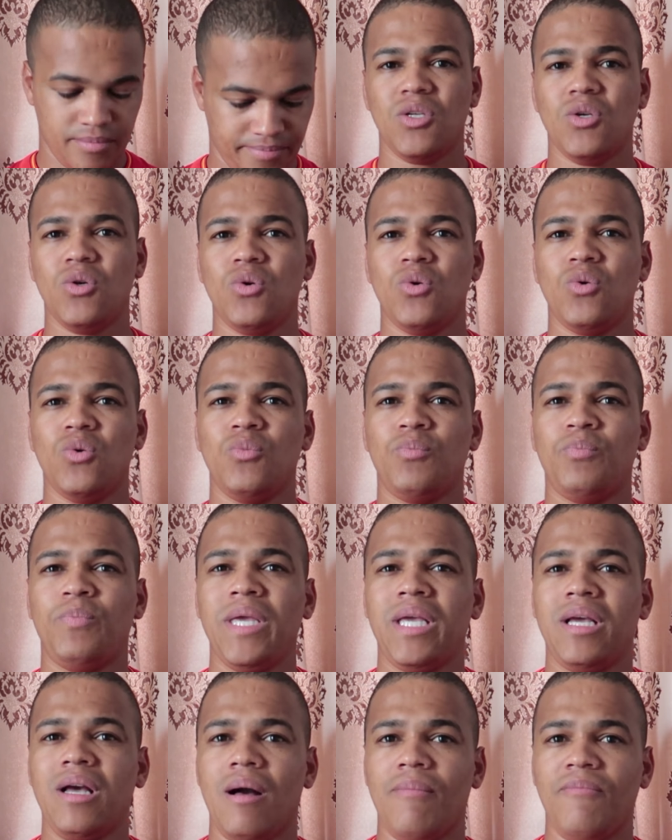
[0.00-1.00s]
you
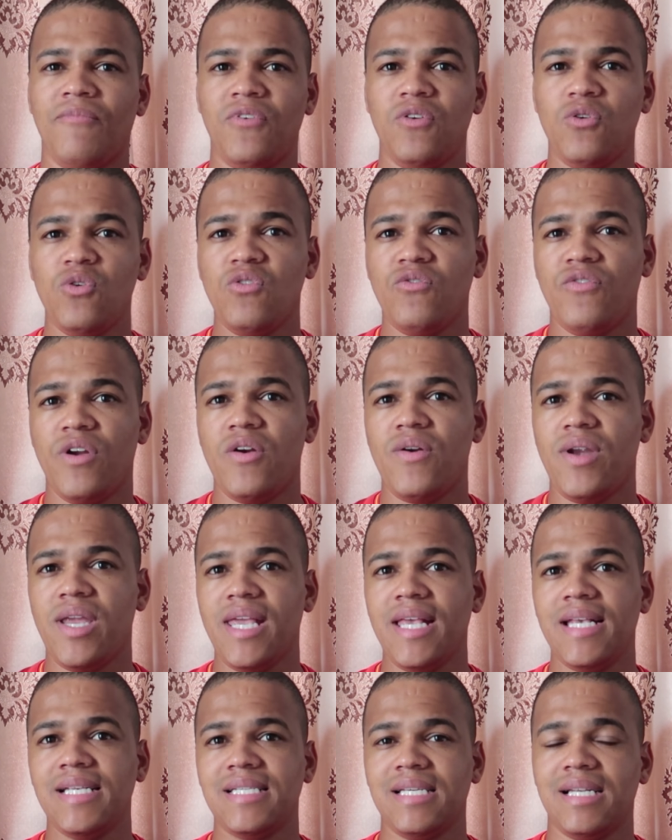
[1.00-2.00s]
pick up flu very
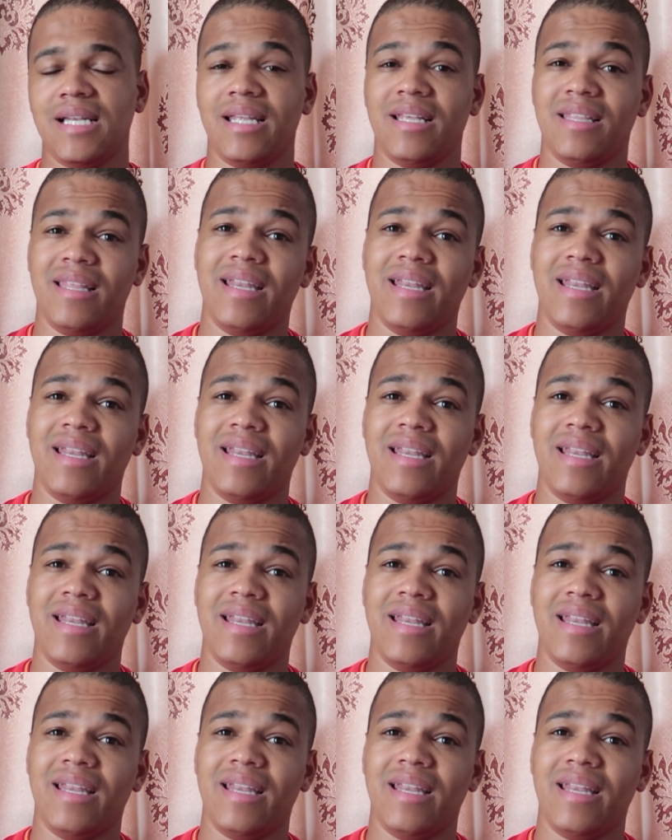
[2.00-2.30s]
easily,